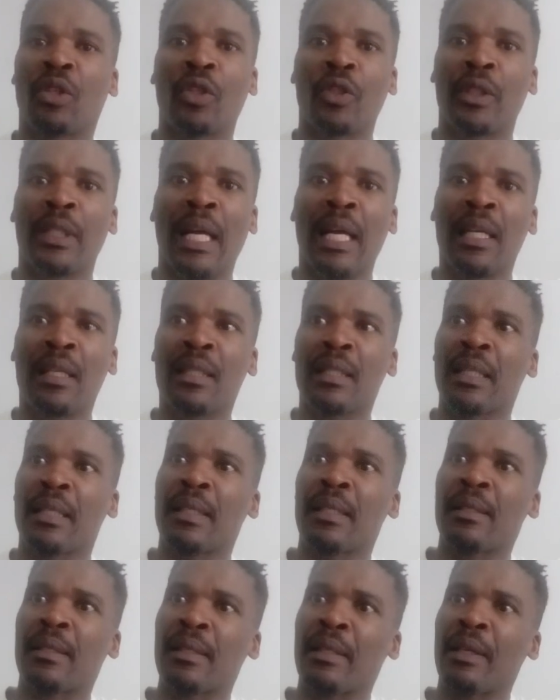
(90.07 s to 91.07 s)

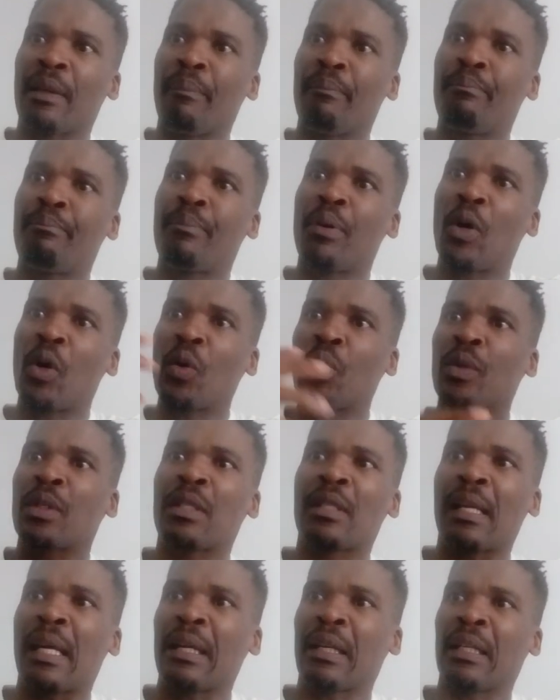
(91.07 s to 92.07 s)
colonizers
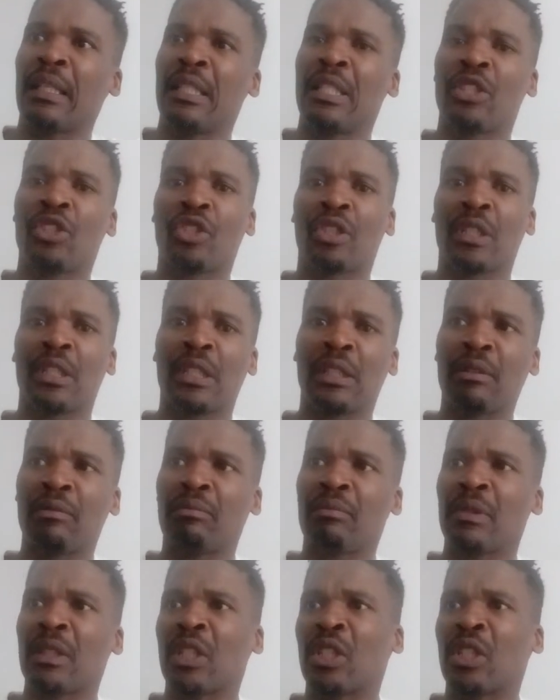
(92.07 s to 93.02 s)
impose their religion,